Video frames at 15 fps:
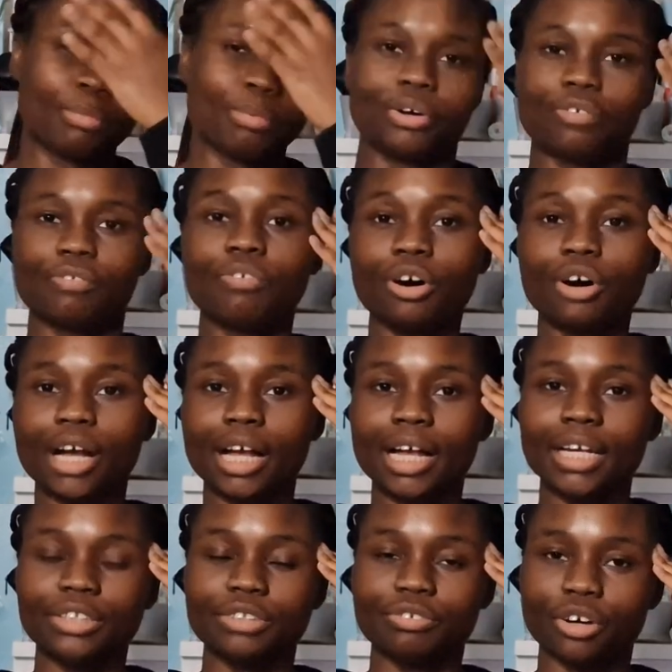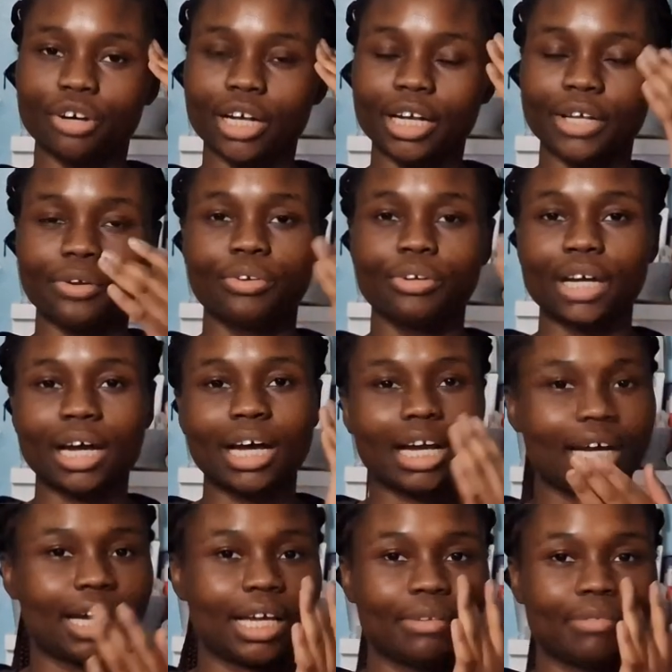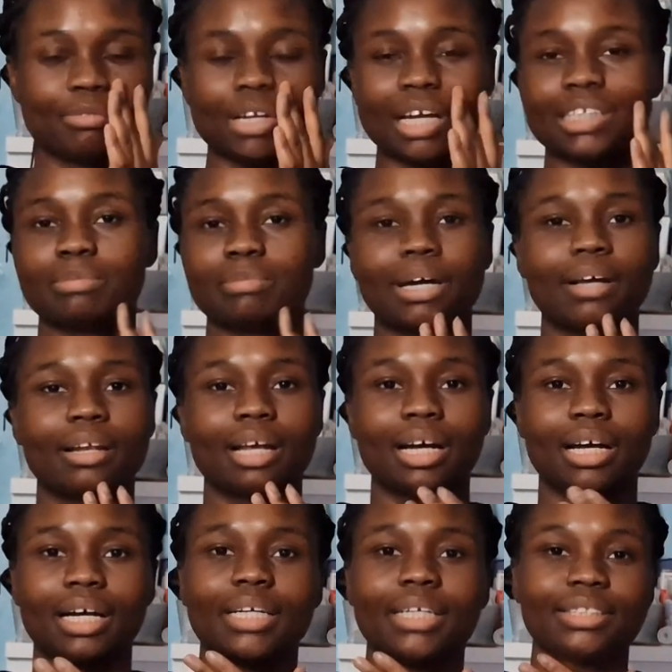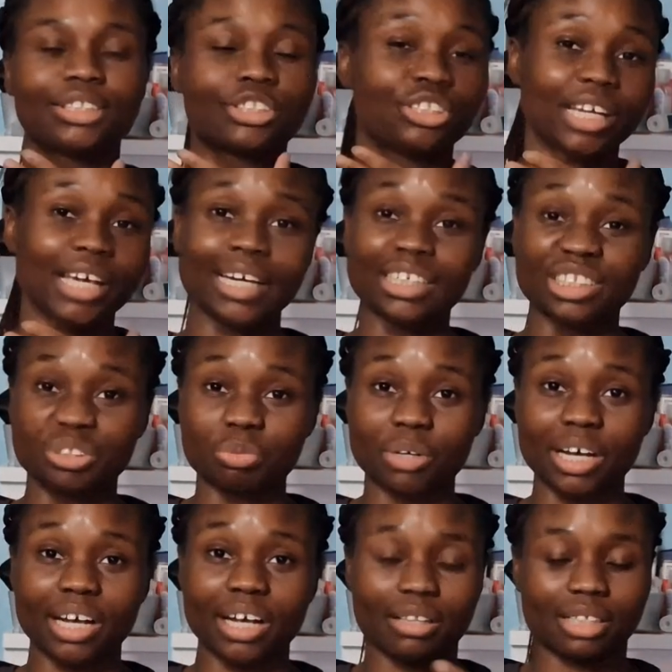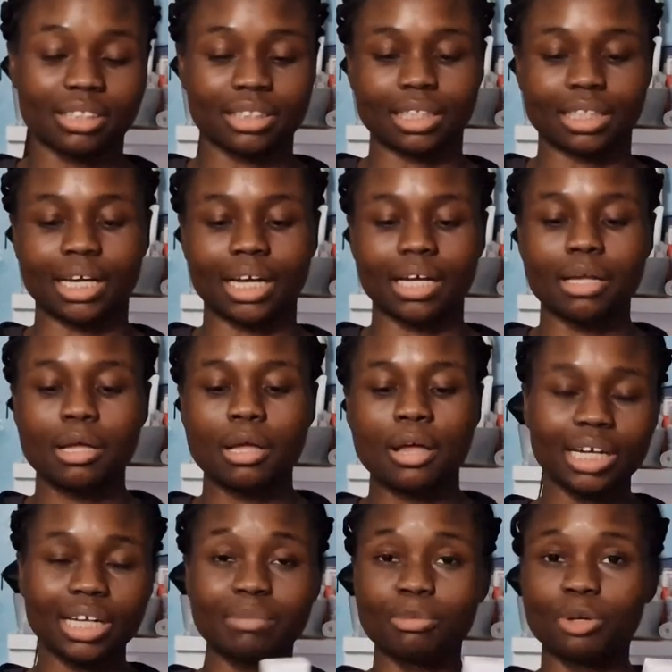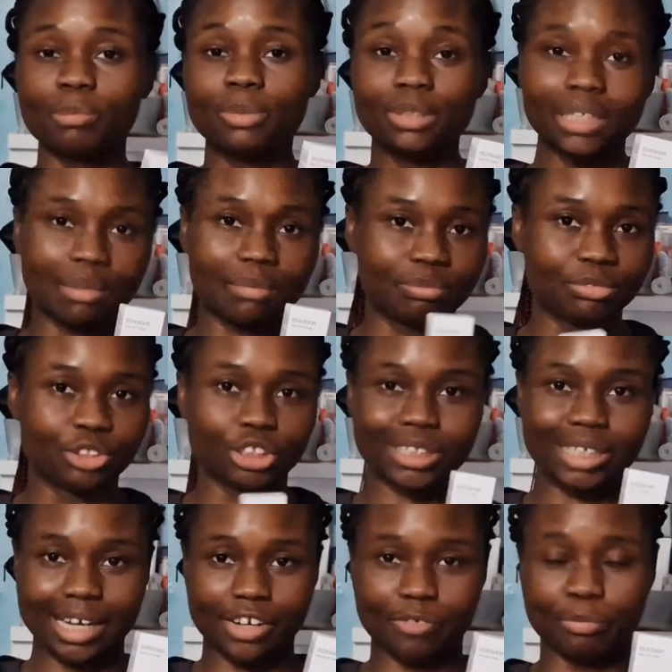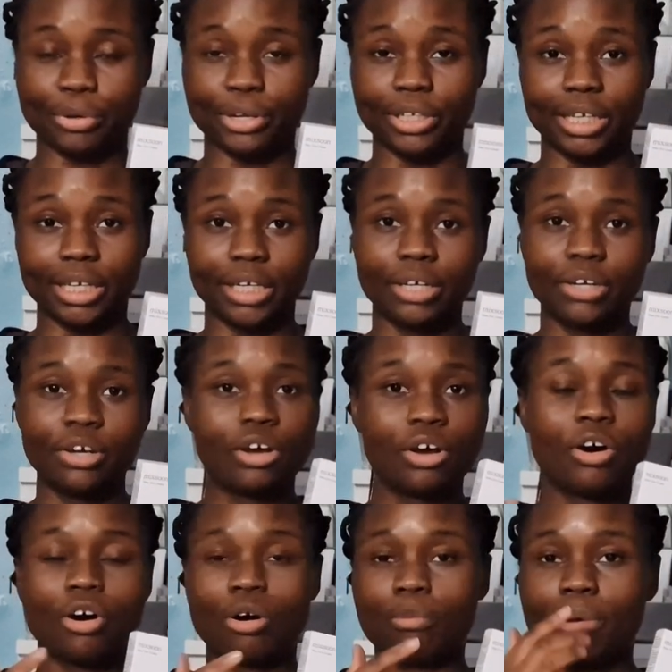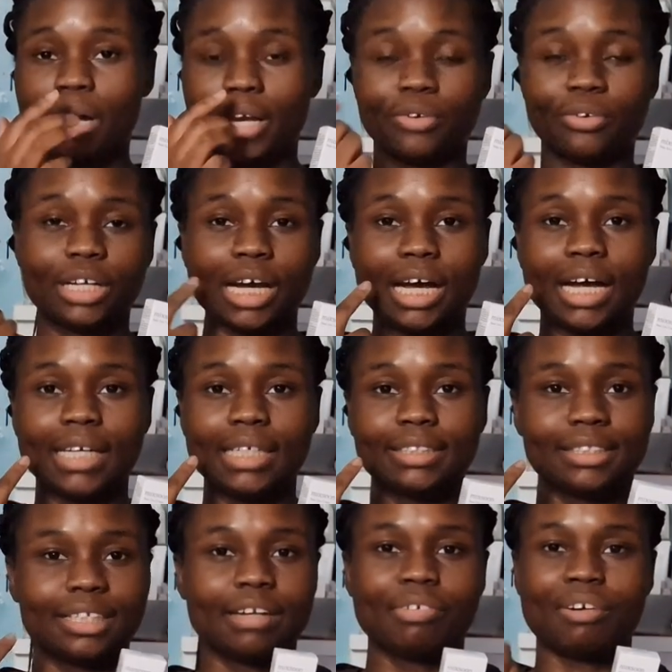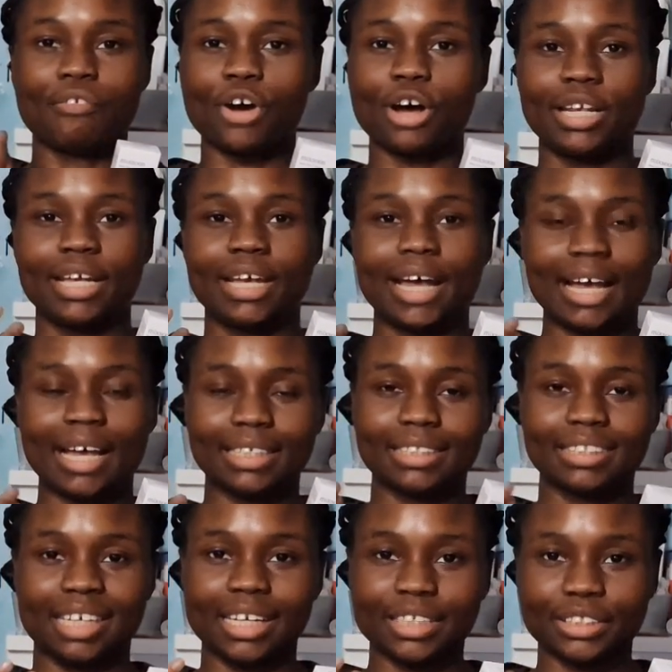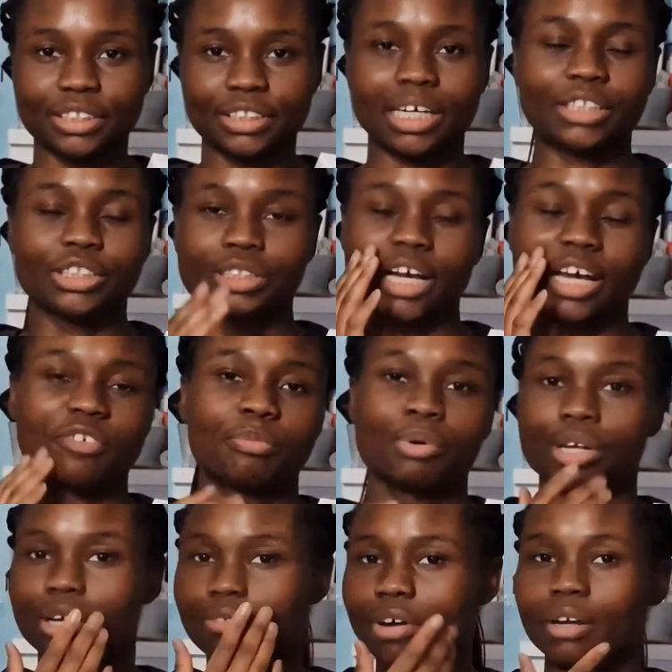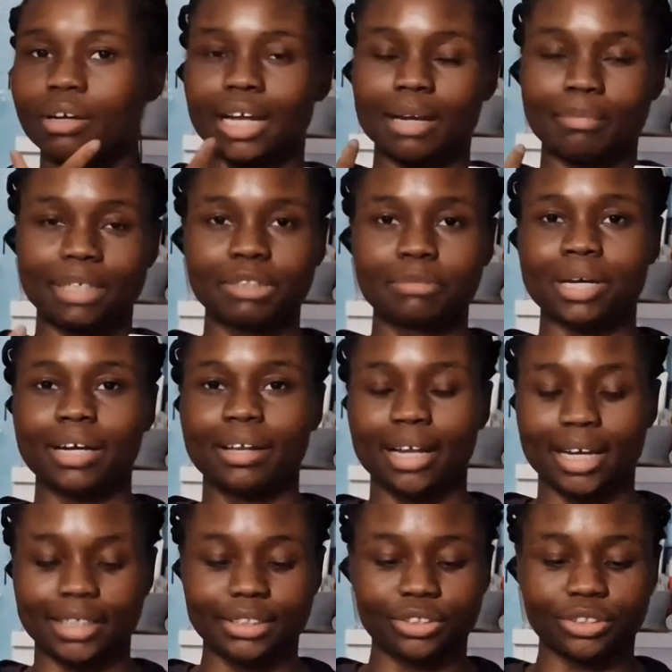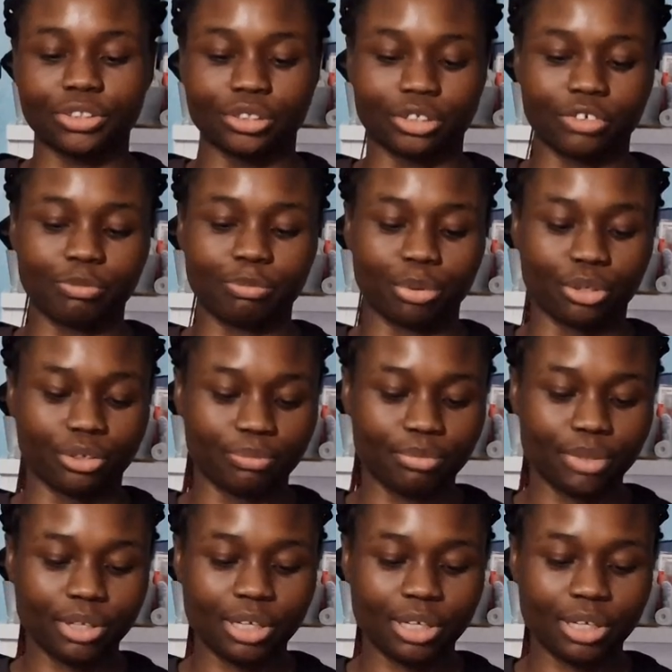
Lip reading: put it on forehead, and your forehead, under eye, like smile lines, your neck as well, things like that. At the moment I'm just kind of putting it on my under eyes, and then if I've got any excess I just kind of put it around like my smile lines and stuff. But